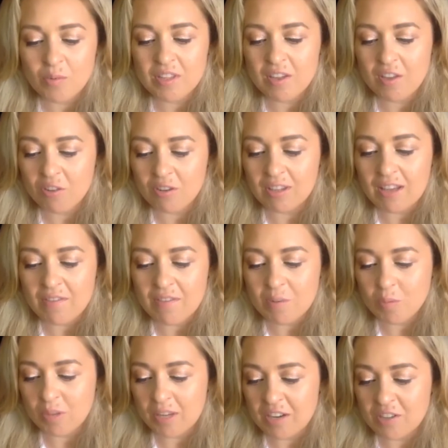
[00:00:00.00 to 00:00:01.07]
with the other
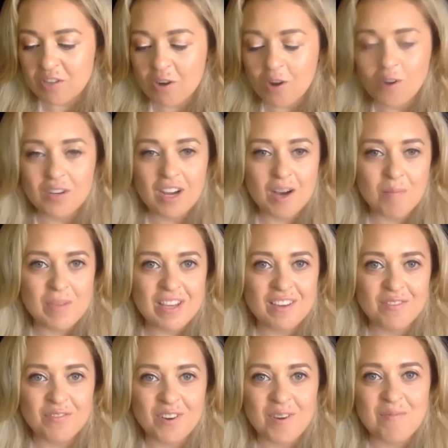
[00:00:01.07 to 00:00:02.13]
11 players all
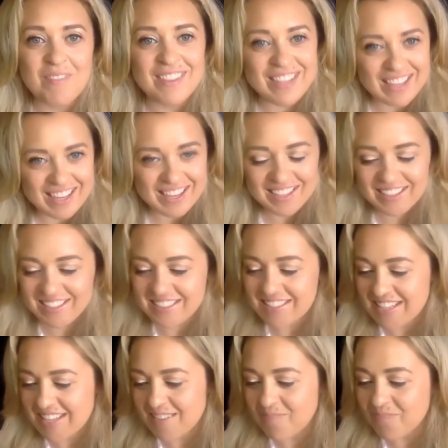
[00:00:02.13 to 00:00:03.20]
coming from the England
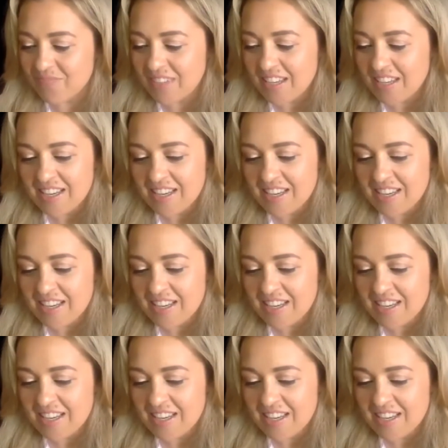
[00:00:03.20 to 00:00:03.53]
team.